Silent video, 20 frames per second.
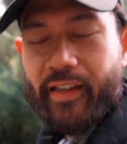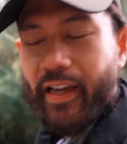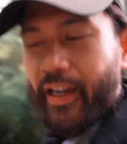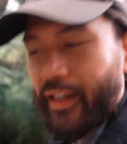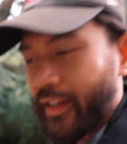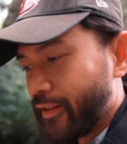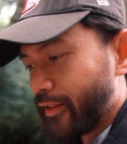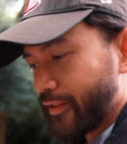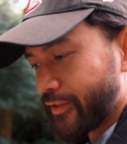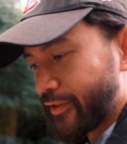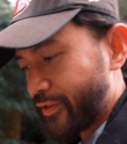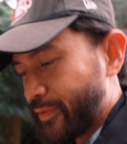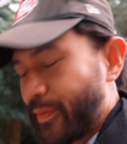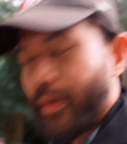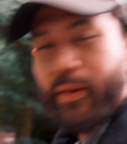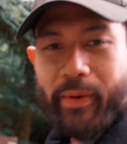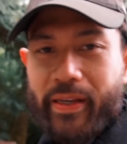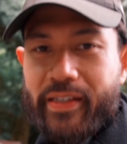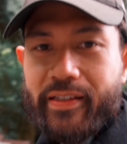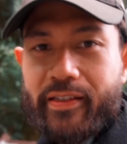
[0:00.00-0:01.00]
I can also
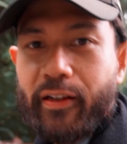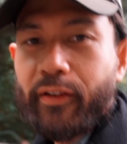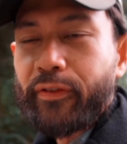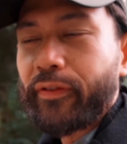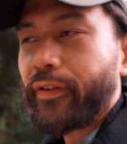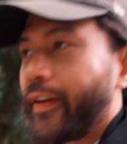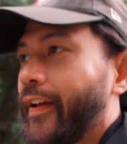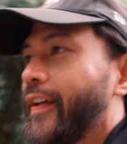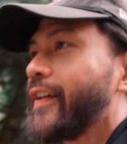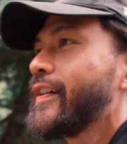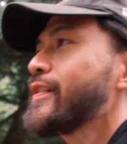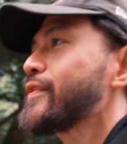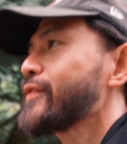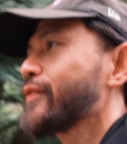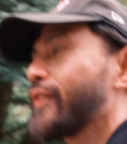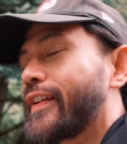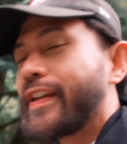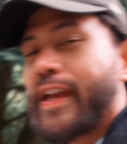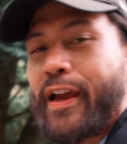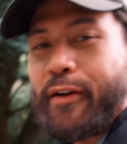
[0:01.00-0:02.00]
smell myself.
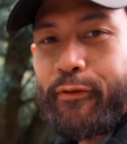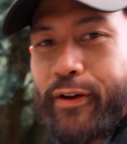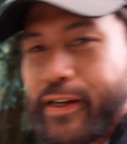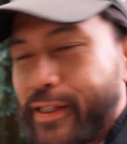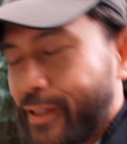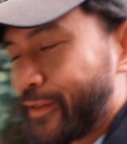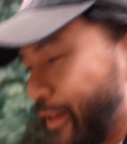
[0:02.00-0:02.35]
So I can't wait to